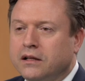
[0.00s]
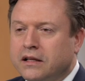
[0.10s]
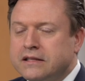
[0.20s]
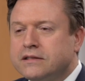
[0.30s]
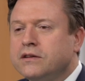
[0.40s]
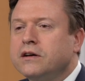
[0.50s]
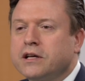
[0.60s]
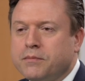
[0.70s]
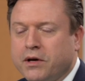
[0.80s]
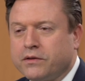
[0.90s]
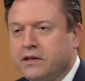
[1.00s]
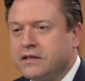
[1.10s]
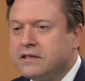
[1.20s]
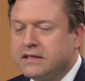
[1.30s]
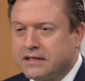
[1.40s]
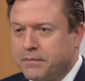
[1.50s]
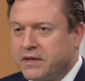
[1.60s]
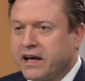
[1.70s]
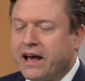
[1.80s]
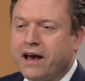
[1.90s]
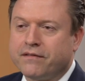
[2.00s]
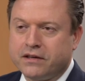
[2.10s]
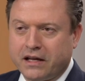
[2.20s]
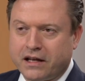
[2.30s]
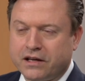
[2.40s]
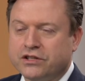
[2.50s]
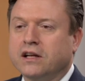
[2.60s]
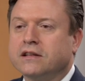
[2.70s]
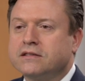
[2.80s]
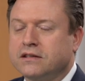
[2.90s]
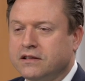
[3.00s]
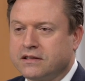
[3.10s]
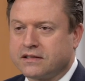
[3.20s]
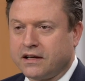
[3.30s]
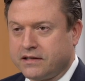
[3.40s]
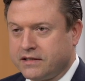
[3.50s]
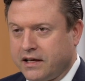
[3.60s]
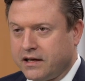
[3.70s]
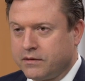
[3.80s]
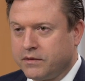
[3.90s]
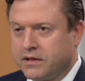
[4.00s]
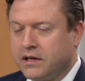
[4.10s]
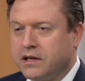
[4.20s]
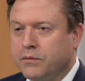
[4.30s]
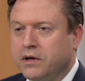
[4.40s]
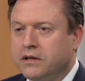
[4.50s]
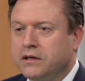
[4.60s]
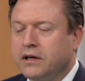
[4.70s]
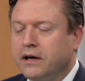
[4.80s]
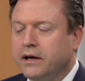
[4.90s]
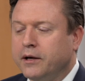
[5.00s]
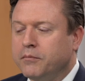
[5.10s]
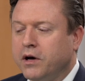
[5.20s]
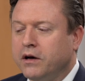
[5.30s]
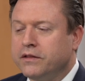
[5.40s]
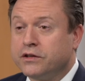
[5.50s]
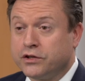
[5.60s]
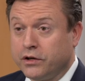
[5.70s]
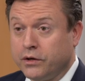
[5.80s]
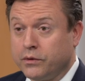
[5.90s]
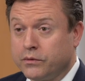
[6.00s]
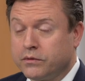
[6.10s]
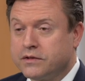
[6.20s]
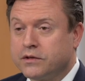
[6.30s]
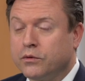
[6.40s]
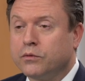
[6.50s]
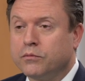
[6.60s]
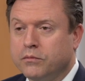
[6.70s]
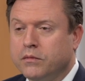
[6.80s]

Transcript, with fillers: Let's talk about this. This is something I haven't had a chance to discuss yet with anyone um, on the show. So